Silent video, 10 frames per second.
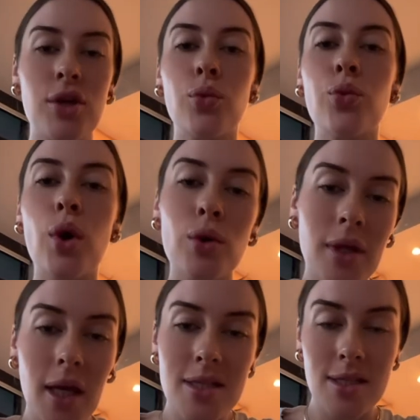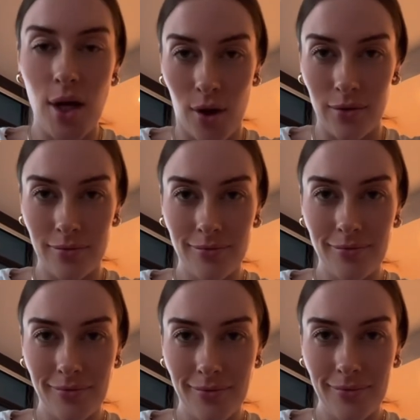in Rolling Stone,
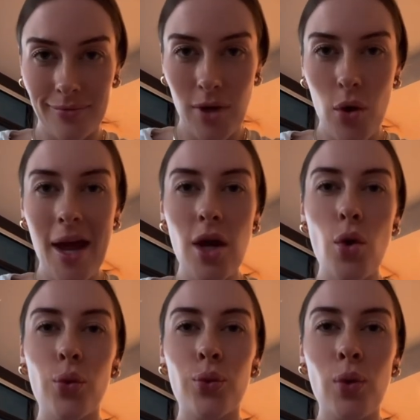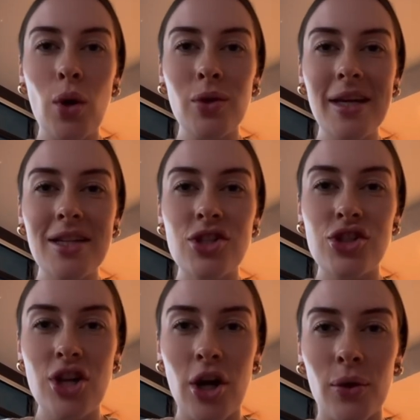okay? Rolling
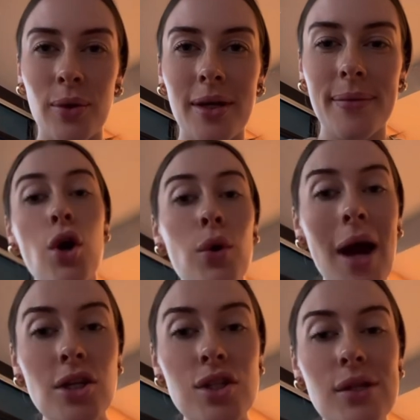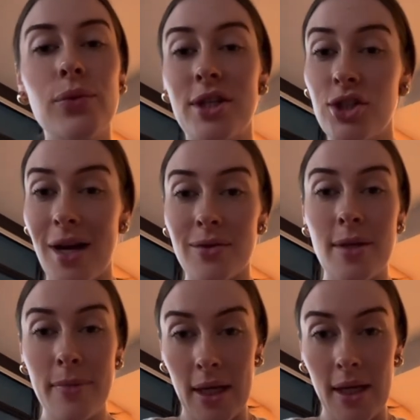Stone, who actually reached out
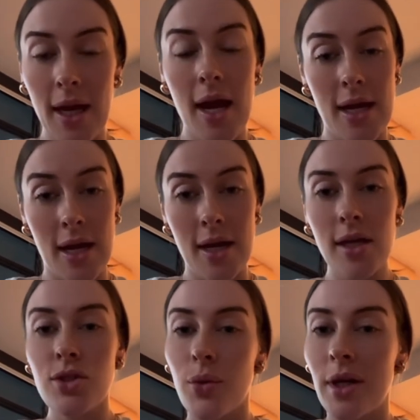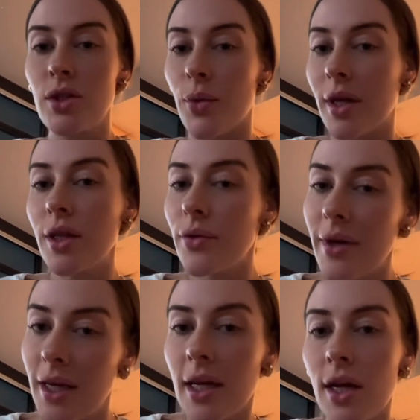to me in
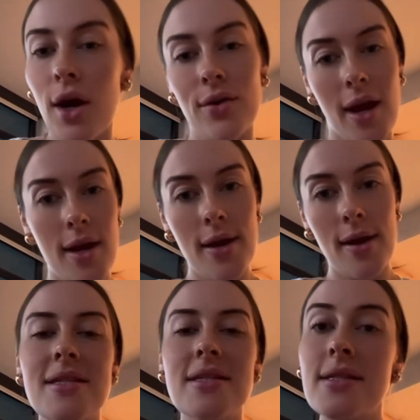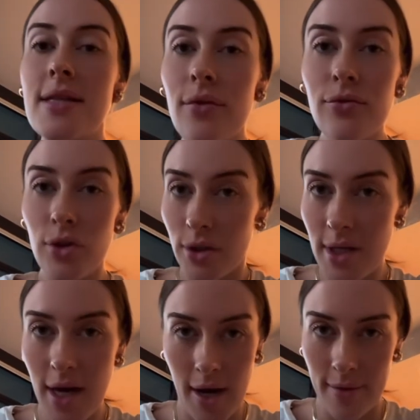2023, all right? Several
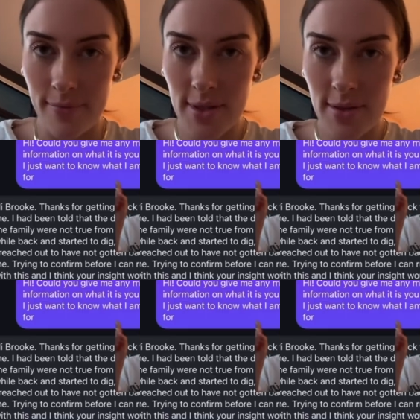times.